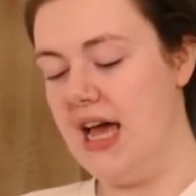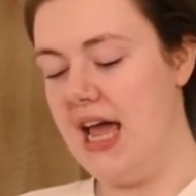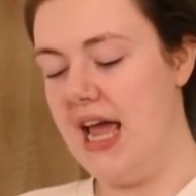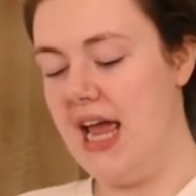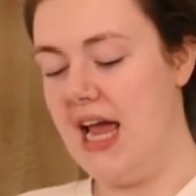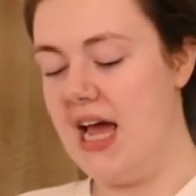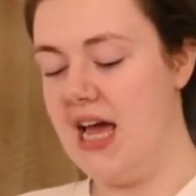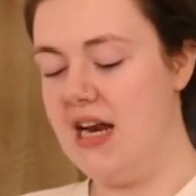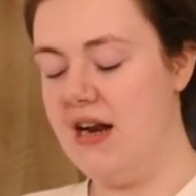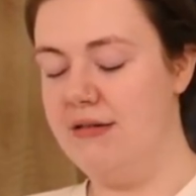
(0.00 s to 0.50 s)

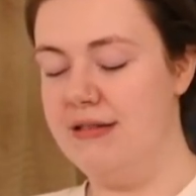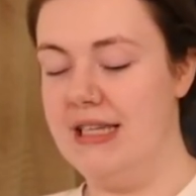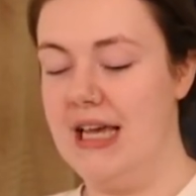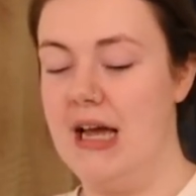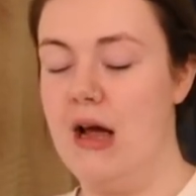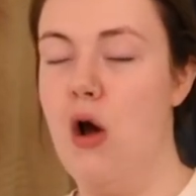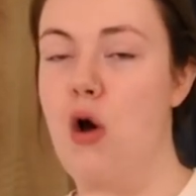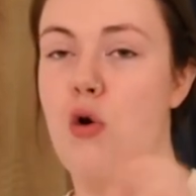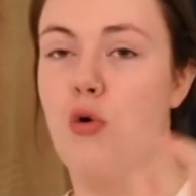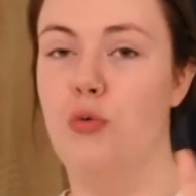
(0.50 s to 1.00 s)
and I was
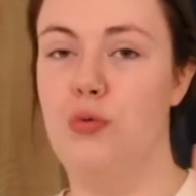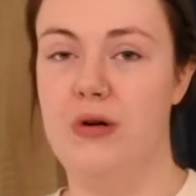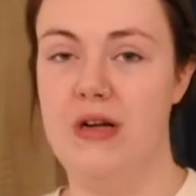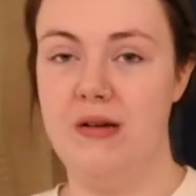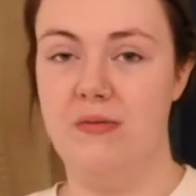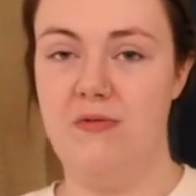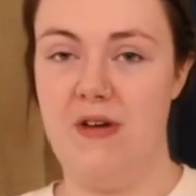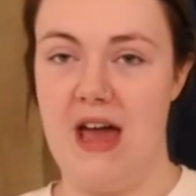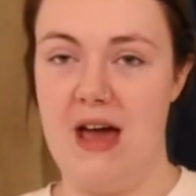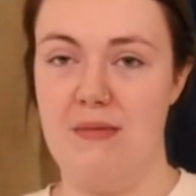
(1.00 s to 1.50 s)
like,
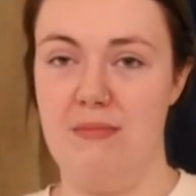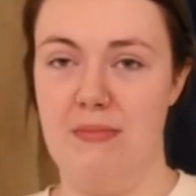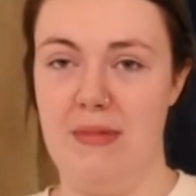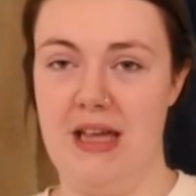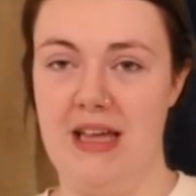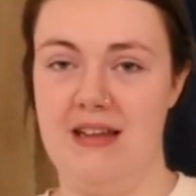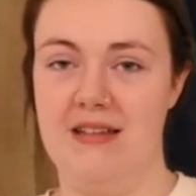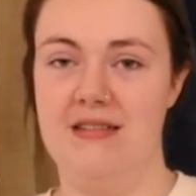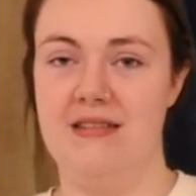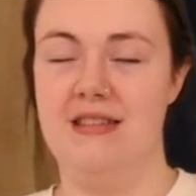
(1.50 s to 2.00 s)
revamp
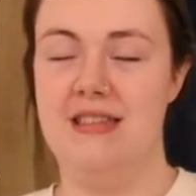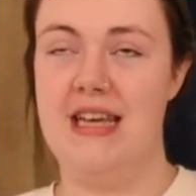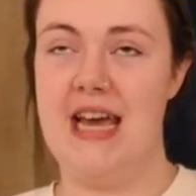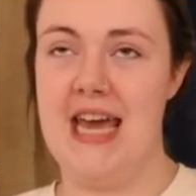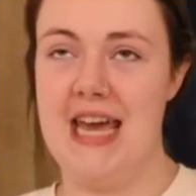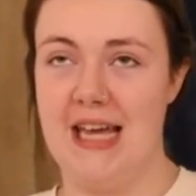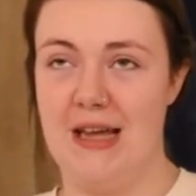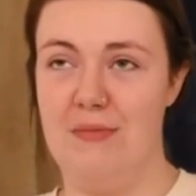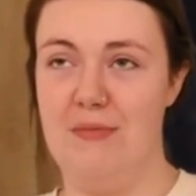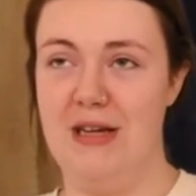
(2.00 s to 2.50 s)
me,
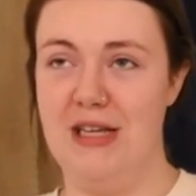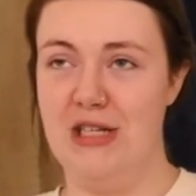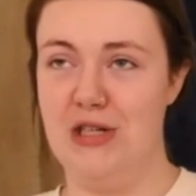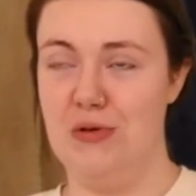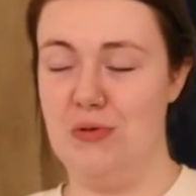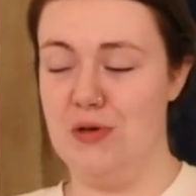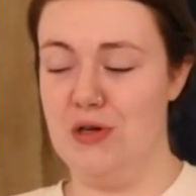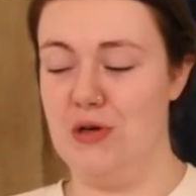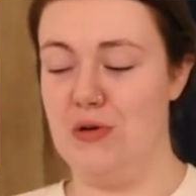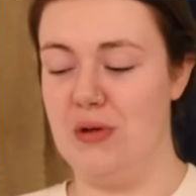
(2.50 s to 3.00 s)
take me
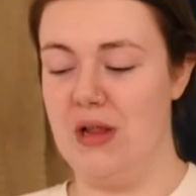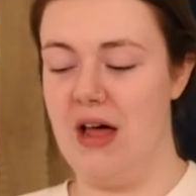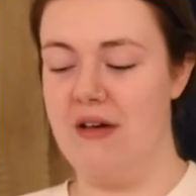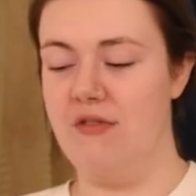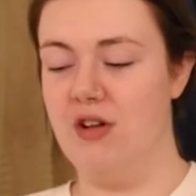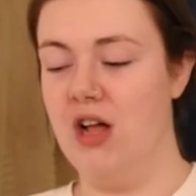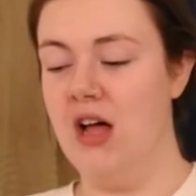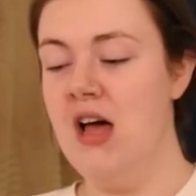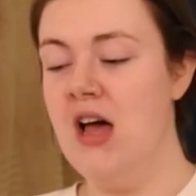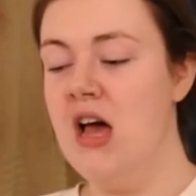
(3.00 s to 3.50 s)
to a new
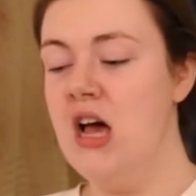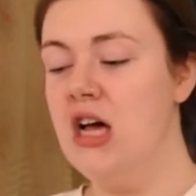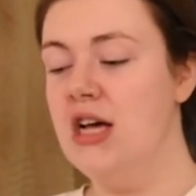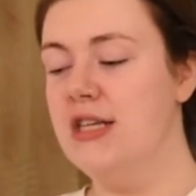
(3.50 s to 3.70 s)
level.